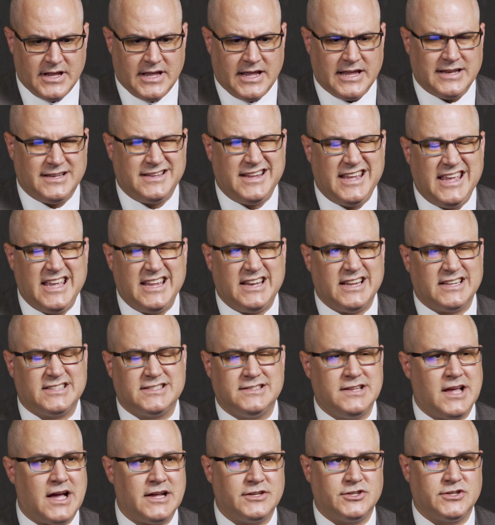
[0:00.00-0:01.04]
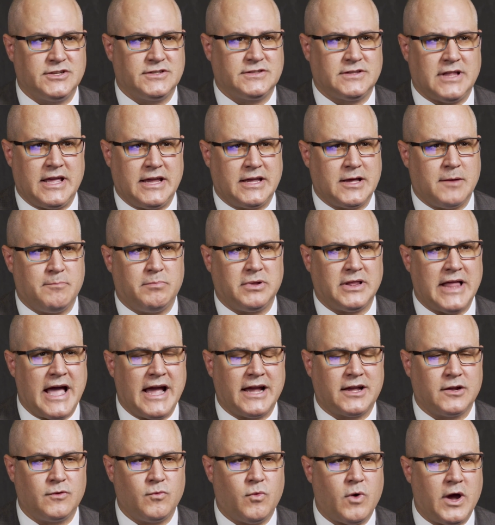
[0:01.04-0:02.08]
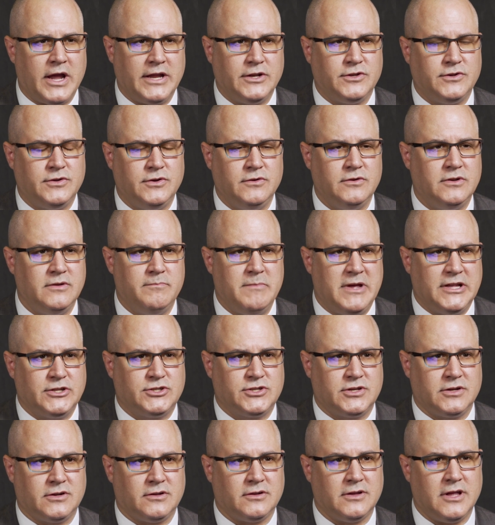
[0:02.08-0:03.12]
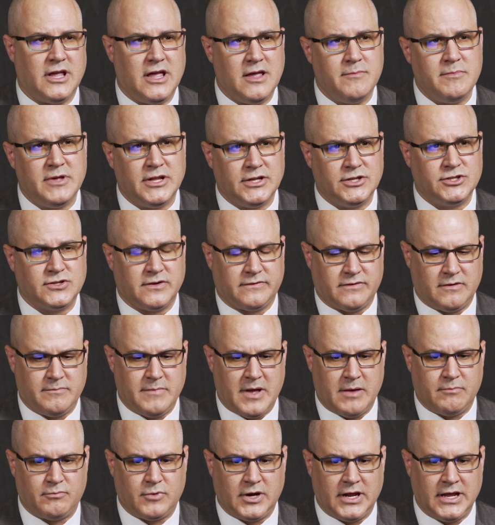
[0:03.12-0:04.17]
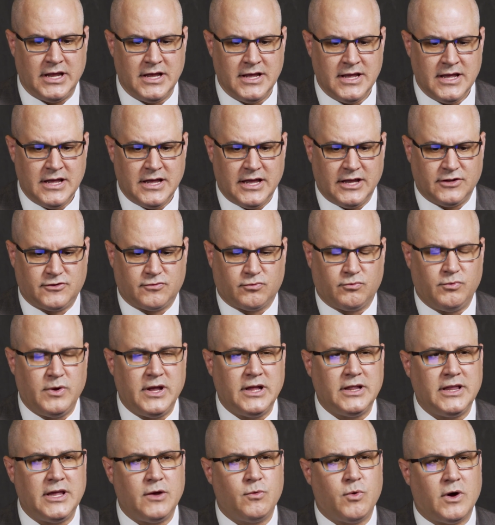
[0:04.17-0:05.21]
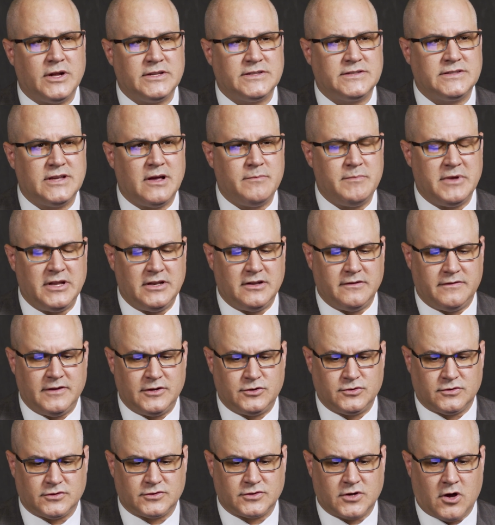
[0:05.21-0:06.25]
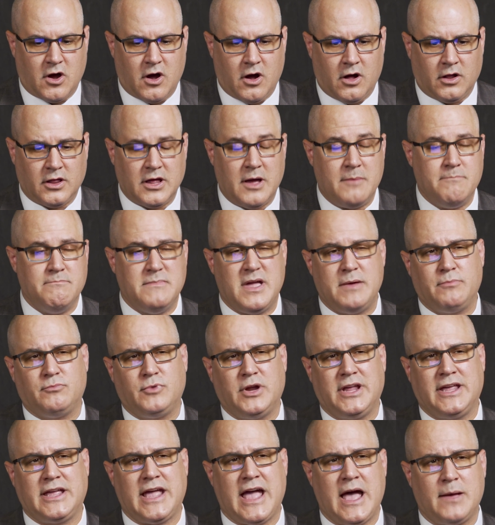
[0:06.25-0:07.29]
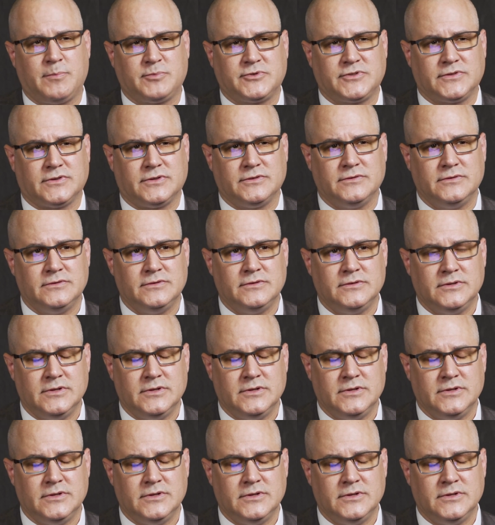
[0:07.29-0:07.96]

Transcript: Indeed, it's not just like a black and white two-dimensional image of a memory. It's really what some individuals call a memory capsule.